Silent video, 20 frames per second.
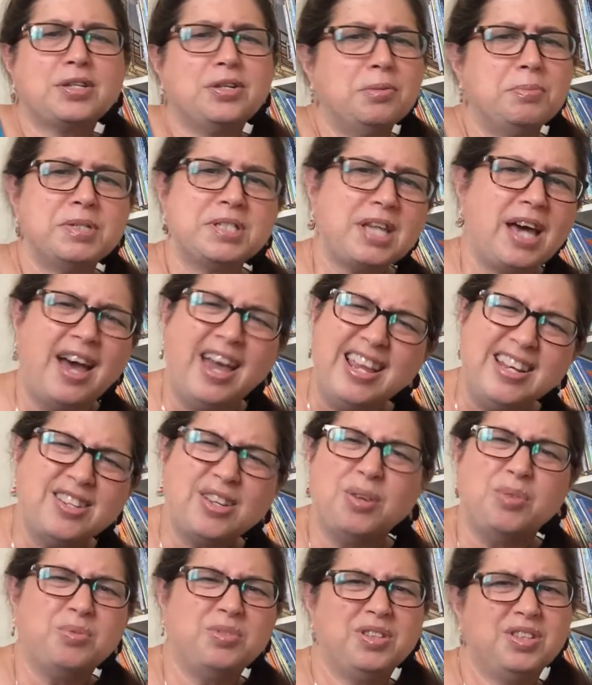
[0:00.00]
Klobas, I
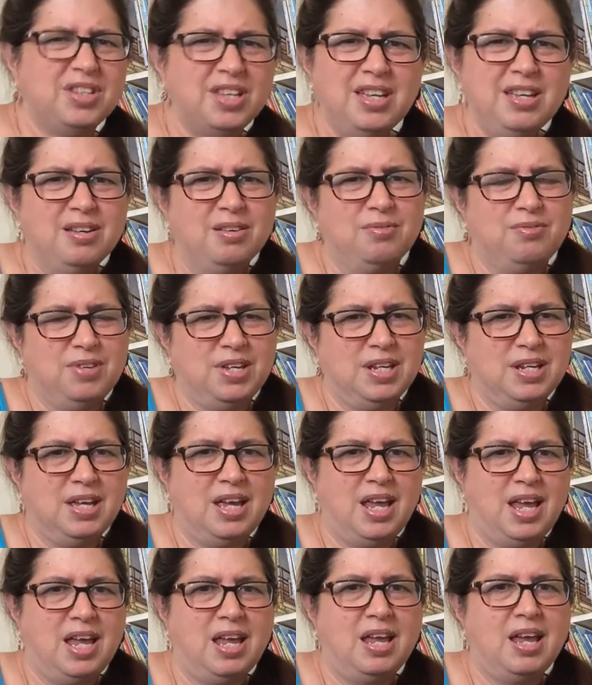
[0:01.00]
don't live in
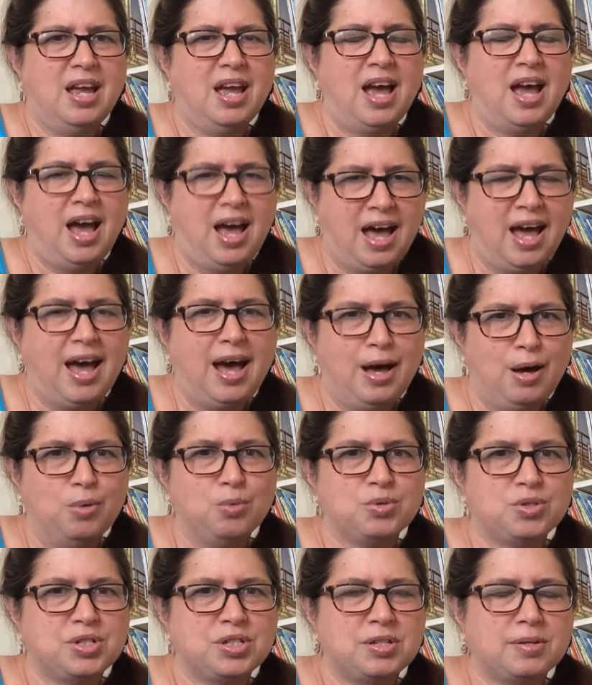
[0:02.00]
a
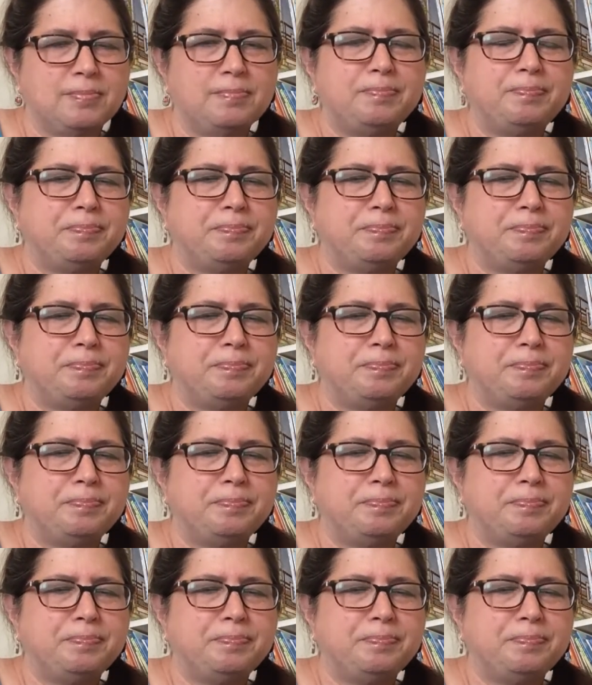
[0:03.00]
house.